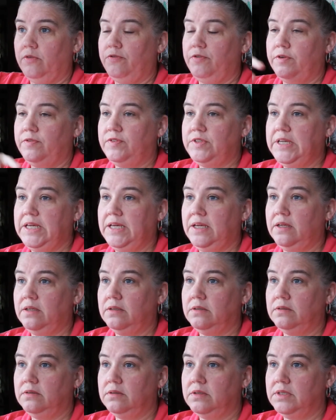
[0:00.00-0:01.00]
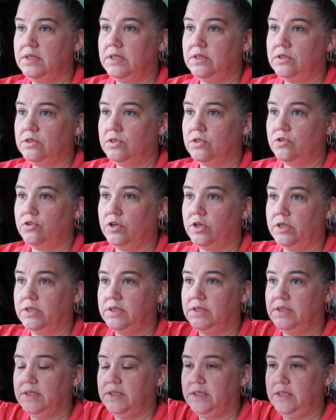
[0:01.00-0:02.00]
15 stitches across
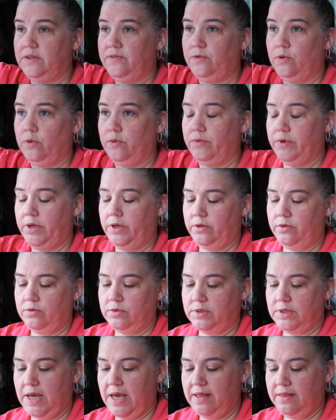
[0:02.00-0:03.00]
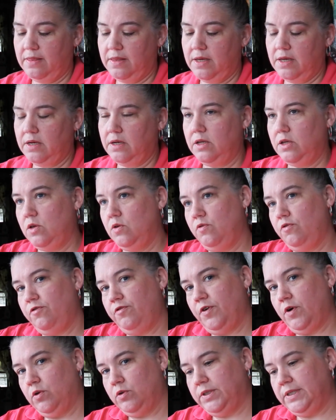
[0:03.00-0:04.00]
64 rows and then you
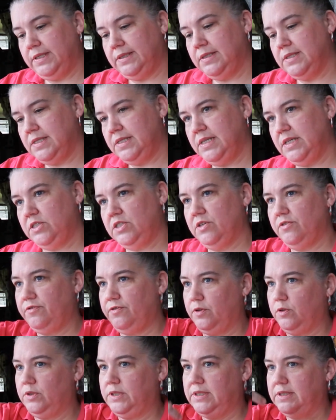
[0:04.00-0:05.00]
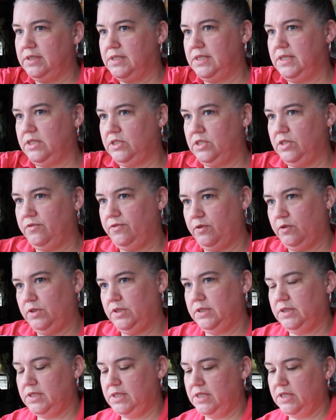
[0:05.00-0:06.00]
fold it and stitch it fold it and stitch it fold
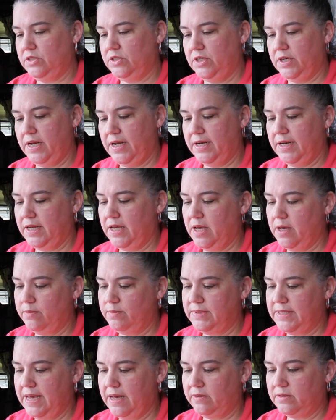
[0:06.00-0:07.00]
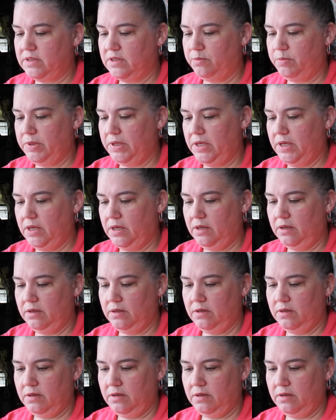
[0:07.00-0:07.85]
it and stitch it and it comes out to be